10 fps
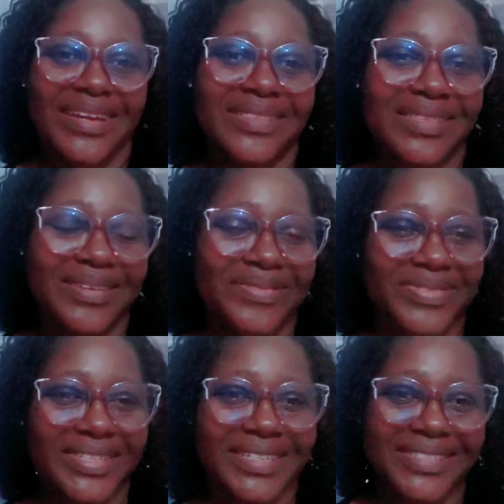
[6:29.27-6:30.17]
I
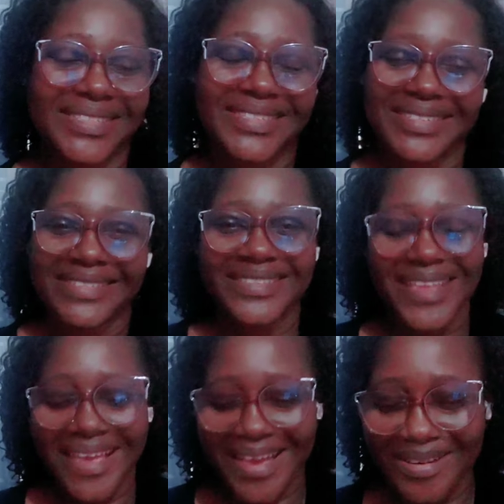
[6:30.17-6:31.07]
loved it.
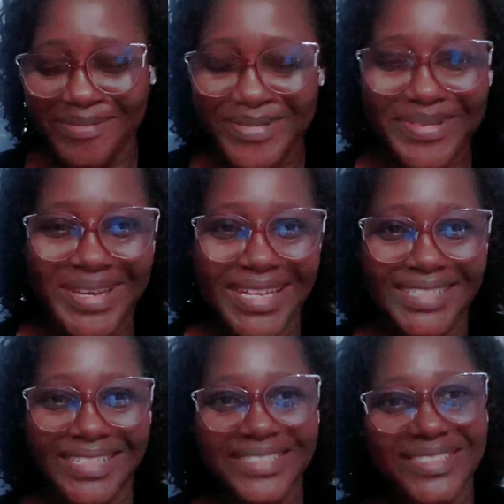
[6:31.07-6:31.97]
I hope you
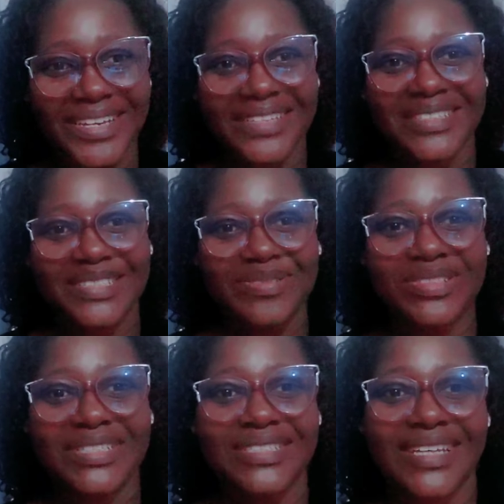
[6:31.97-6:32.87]
guys enjoyed as
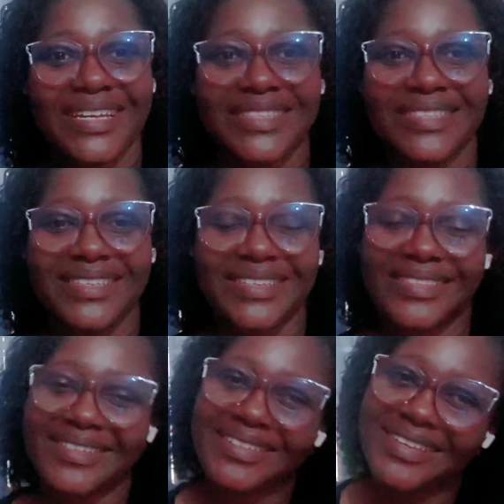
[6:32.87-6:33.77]
much as I
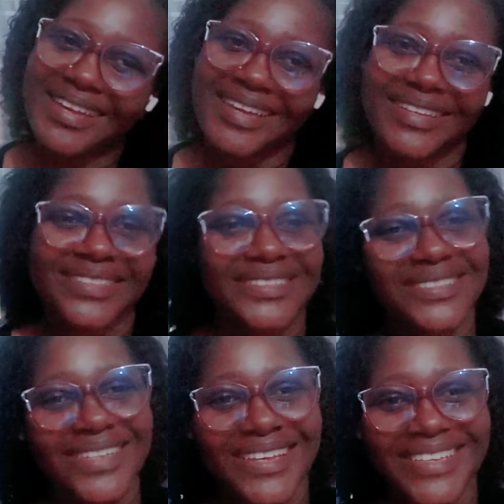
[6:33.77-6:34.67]
did
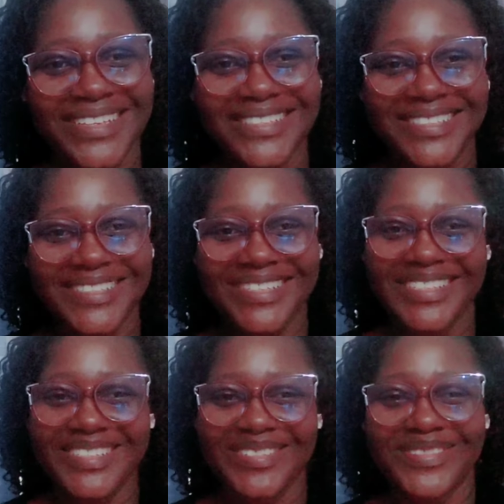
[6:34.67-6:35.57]
guys. I will get you
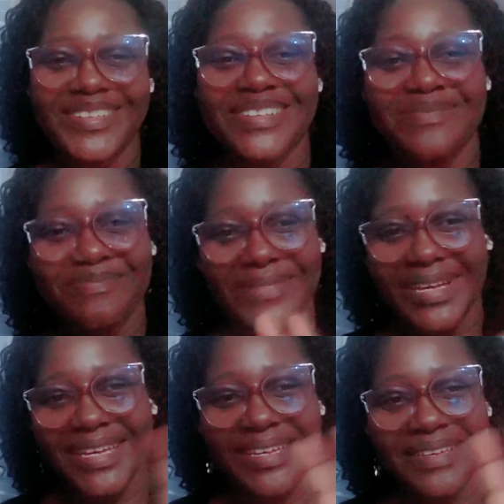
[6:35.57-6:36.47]
another one.
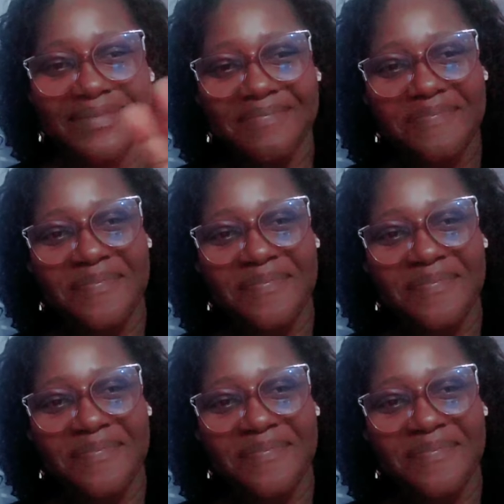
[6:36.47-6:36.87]
Bye.